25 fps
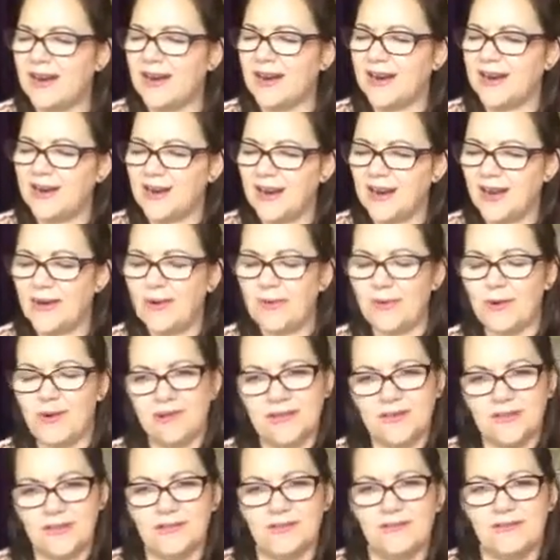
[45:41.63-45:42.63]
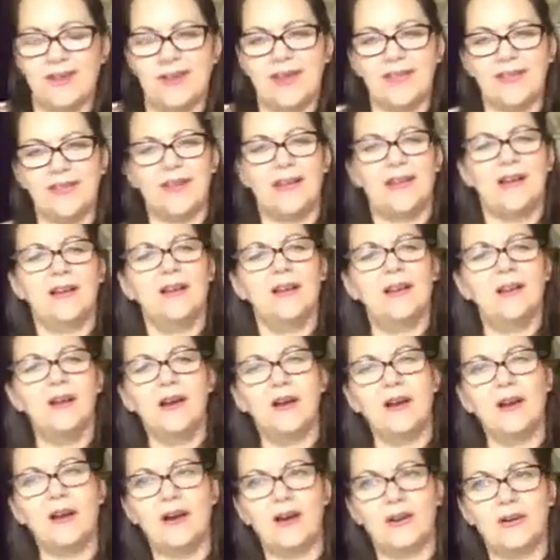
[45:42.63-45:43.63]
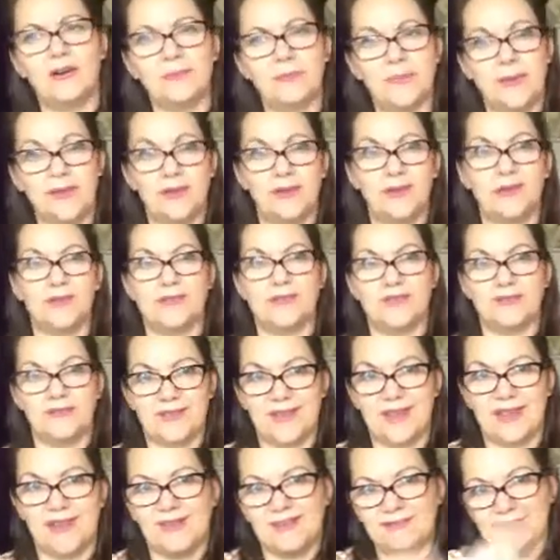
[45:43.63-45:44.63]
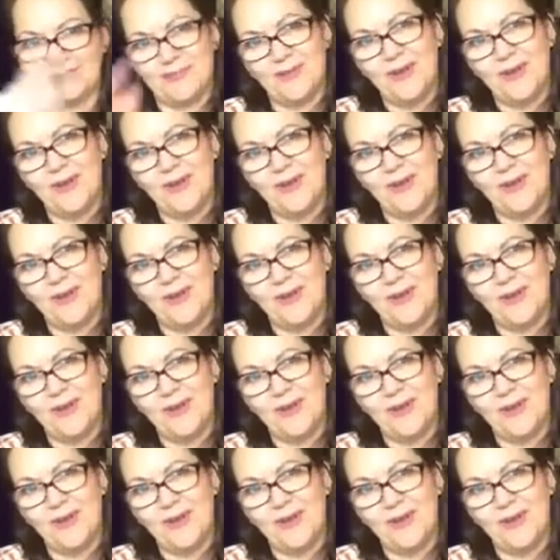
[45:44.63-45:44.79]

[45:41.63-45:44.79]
and I know I do find that hard because of that